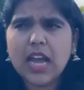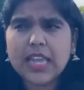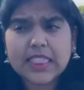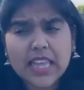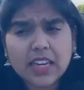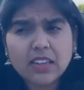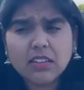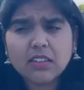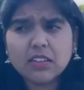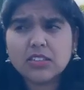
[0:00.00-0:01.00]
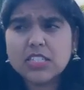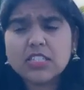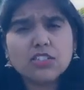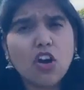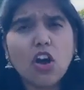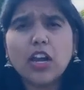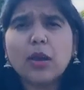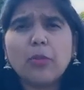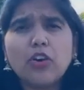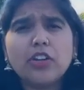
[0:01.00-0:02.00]
And then this is all
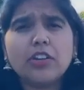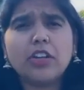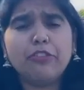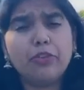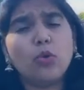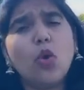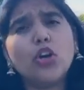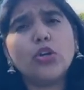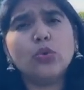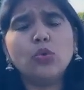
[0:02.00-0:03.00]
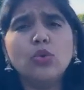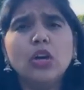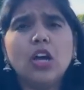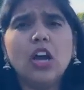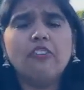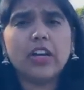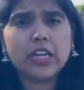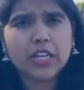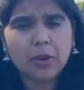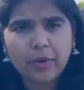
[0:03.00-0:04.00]
about if you want to
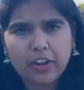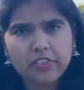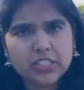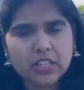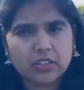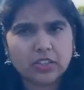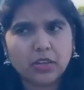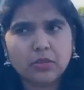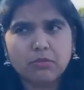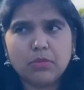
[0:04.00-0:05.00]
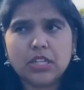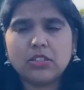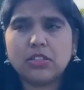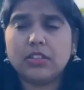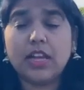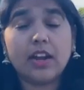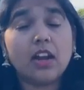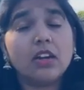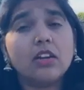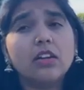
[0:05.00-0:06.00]
work in a private sector. But there
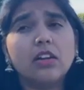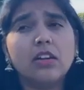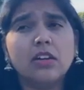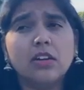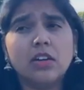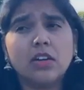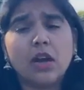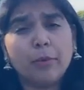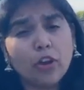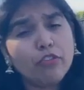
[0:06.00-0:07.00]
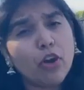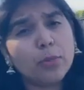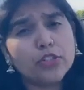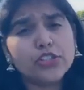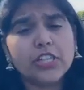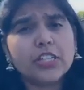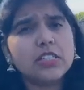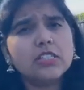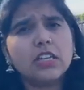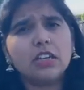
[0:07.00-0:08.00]
are a couple of
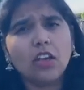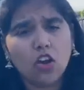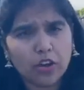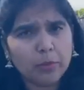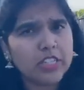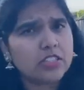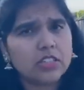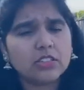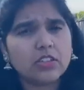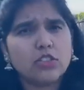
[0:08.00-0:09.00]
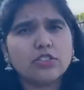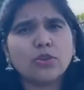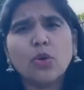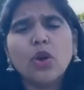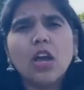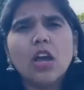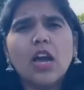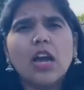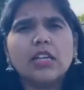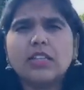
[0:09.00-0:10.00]
opportunities in government sector also.
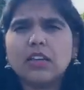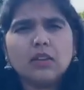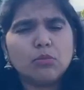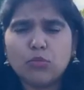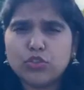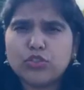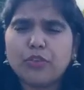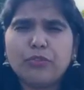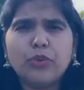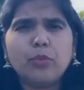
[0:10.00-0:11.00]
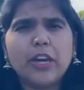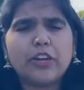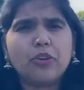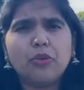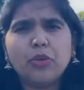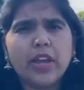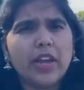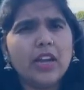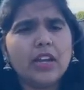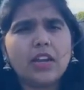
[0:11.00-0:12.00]
I think most of you might know
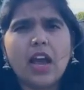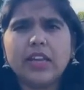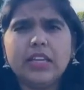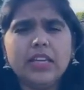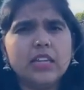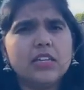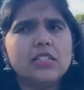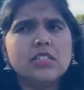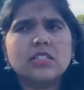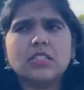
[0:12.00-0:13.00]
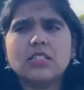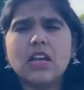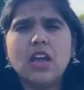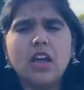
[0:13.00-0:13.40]
GATE, IES.